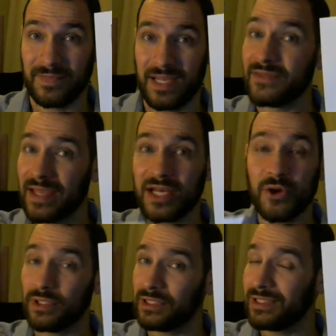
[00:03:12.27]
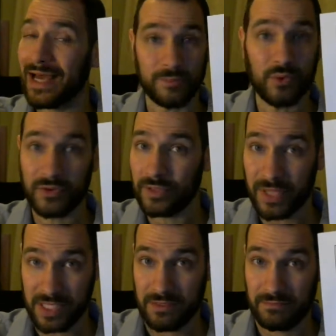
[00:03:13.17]
and they know a lot more than
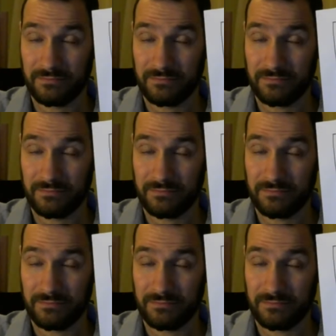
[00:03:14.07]
me,